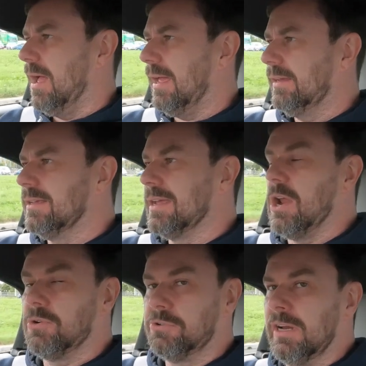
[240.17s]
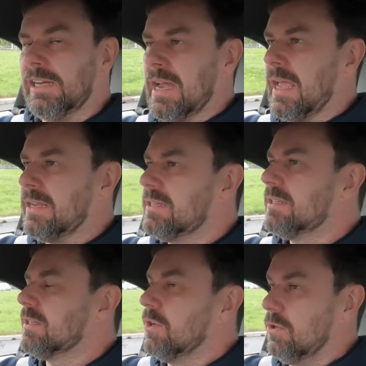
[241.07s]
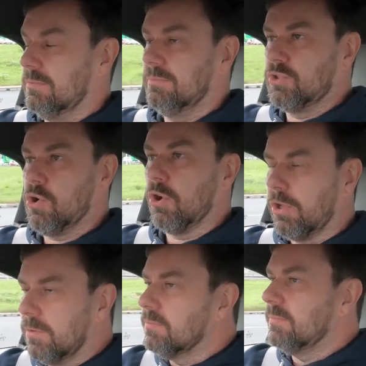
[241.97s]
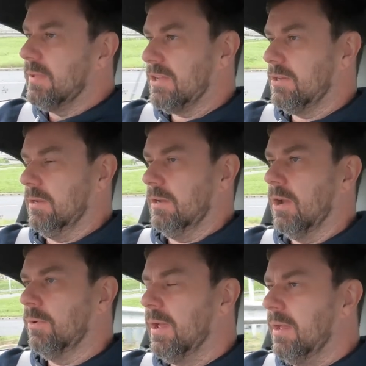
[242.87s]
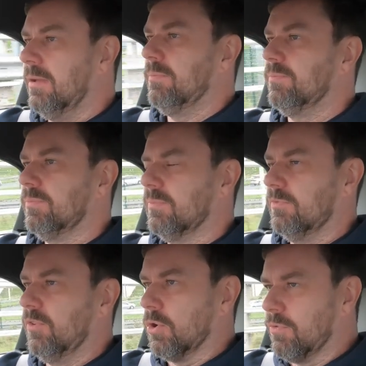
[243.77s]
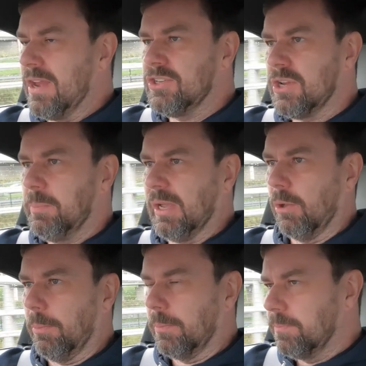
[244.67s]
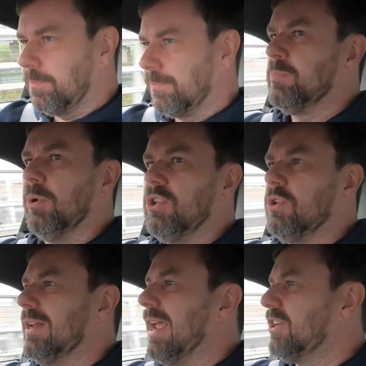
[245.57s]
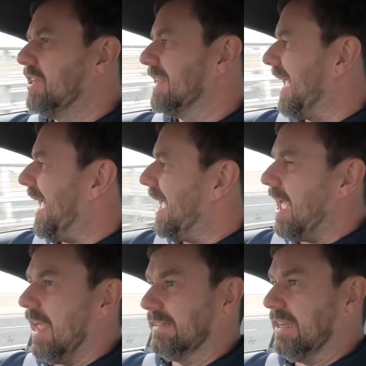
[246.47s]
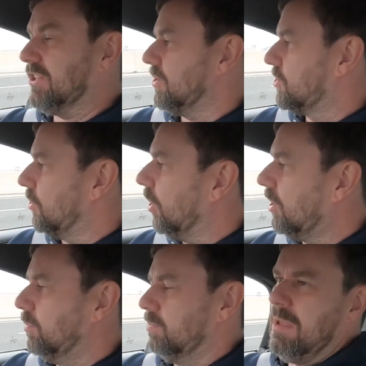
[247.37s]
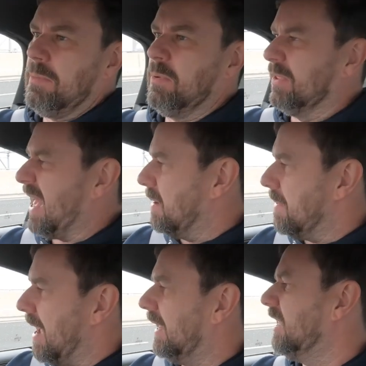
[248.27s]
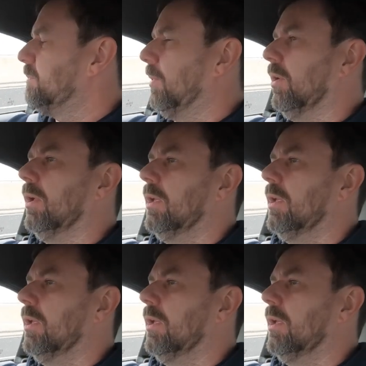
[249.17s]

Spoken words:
I can get a really nice truck, you know, Ford Ranger pickup. But you can actually get a decent truck, maybe with high mileage, but